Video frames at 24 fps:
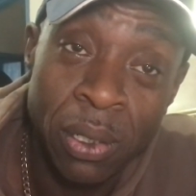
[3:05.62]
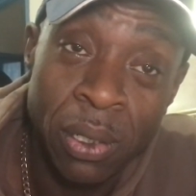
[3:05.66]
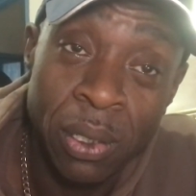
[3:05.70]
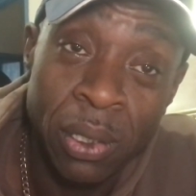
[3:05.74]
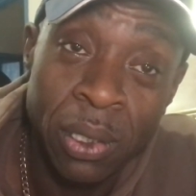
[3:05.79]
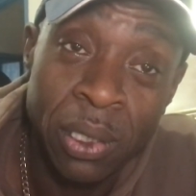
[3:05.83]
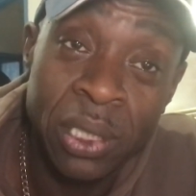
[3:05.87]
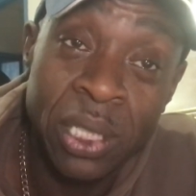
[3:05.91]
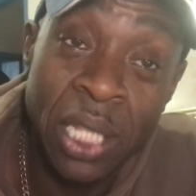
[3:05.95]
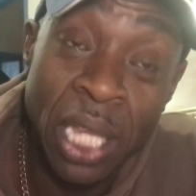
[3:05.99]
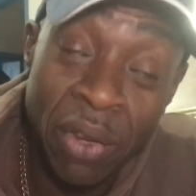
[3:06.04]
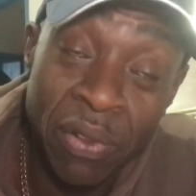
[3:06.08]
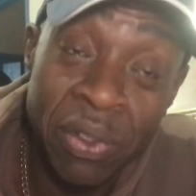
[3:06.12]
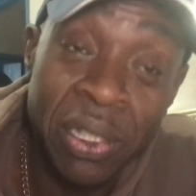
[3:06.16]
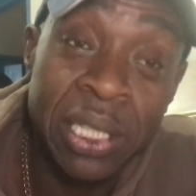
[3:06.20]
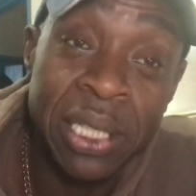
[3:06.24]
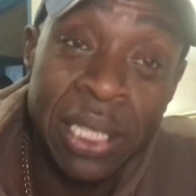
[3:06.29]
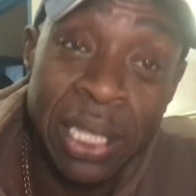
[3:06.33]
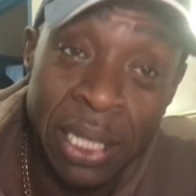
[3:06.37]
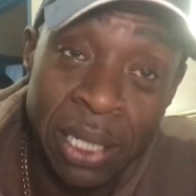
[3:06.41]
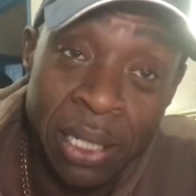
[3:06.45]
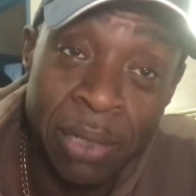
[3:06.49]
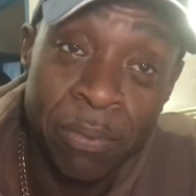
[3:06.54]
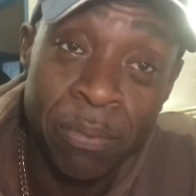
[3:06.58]

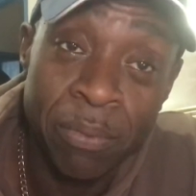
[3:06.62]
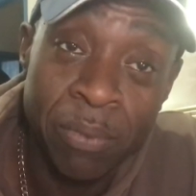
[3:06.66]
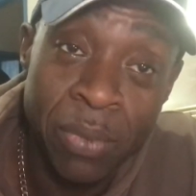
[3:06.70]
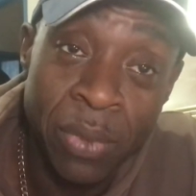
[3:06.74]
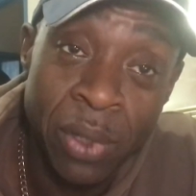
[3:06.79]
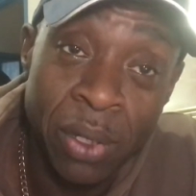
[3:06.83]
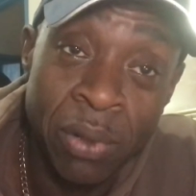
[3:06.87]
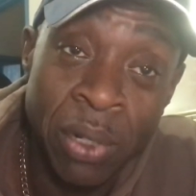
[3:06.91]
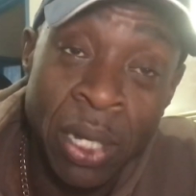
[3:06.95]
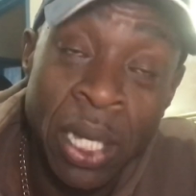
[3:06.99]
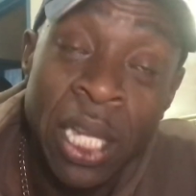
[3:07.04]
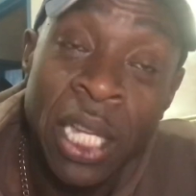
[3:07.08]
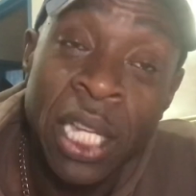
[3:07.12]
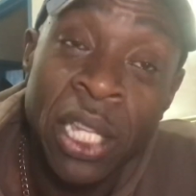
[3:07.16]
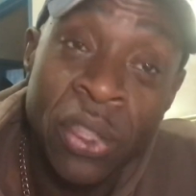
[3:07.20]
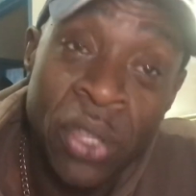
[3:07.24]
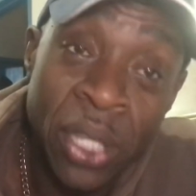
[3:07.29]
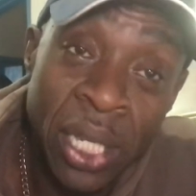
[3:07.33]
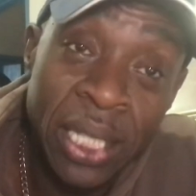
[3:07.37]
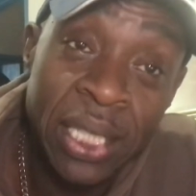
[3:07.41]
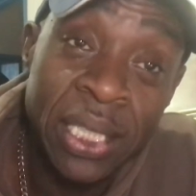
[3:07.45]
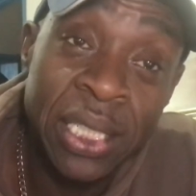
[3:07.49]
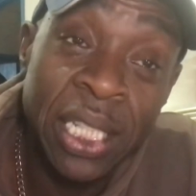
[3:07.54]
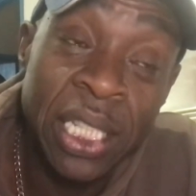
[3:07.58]
Seriously, right?
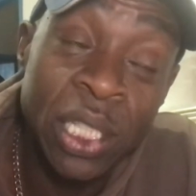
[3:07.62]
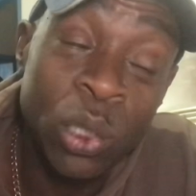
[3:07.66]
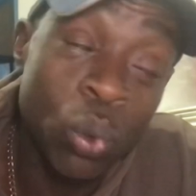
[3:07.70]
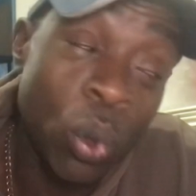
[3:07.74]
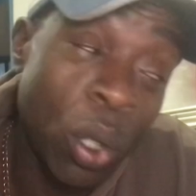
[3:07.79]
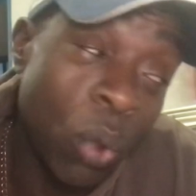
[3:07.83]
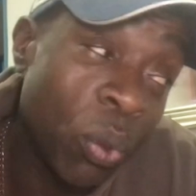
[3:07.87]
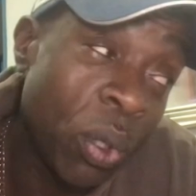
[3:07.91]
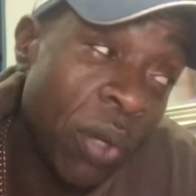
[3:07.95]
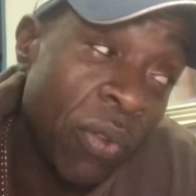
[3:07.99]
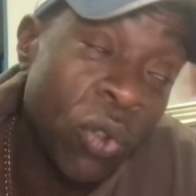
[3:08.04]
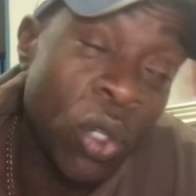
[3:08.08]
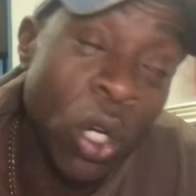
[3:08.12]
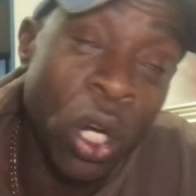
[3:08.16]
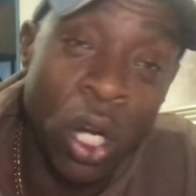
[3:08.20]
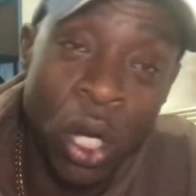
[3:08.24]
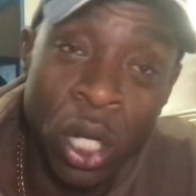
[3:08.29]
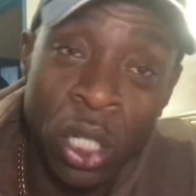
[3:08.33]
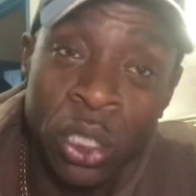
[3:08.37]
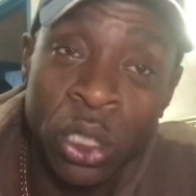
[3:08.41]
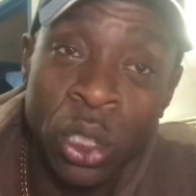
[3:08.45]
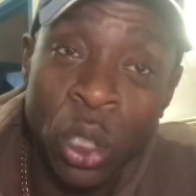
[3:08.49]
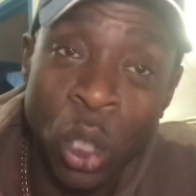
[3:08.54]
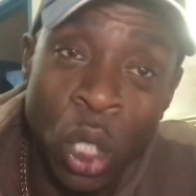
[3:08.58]
This is what we've got
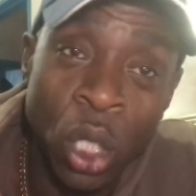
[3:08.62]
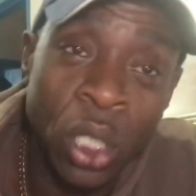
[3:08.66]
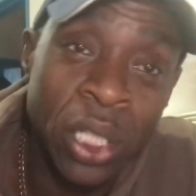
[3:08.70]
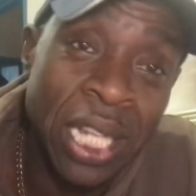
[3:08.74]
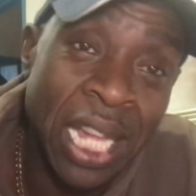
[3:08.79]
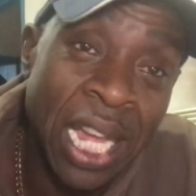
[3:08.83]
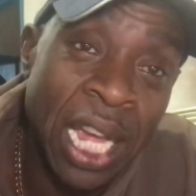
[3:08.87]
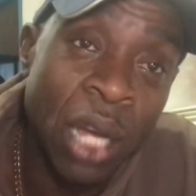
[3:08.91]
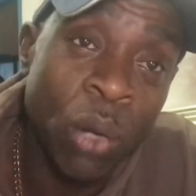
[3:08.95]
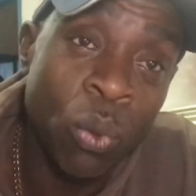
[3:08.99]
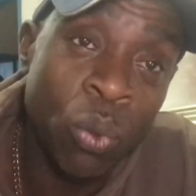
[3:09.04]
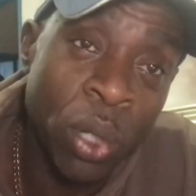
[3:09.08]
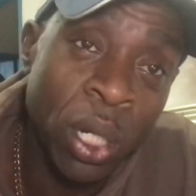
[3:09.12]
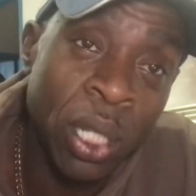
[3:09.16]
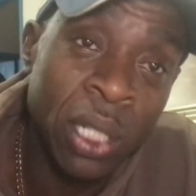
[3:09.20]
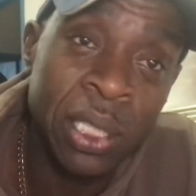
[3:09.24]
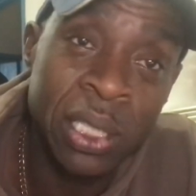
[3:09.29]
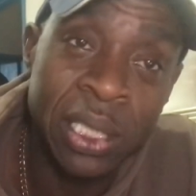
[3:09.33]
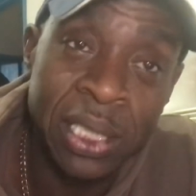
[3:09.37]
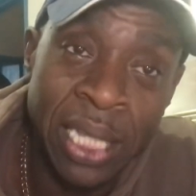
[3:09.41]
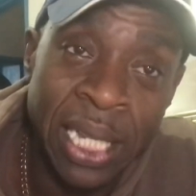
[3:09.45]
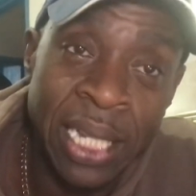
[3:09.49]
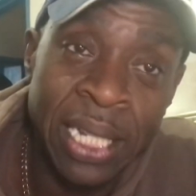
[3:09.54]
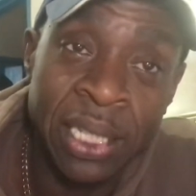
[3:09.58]
on our world
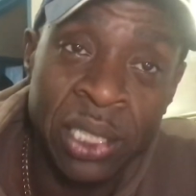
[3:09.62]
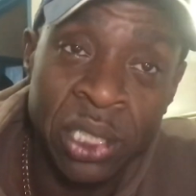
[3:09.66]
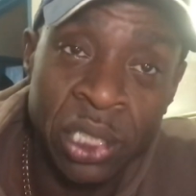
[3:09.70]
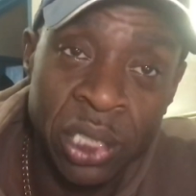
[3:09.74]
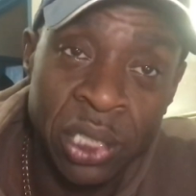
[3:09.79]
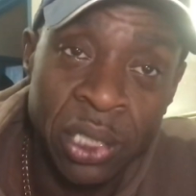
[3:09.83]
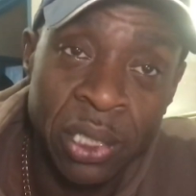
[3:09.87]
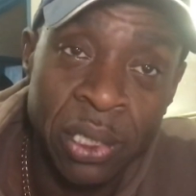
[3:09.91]
stage.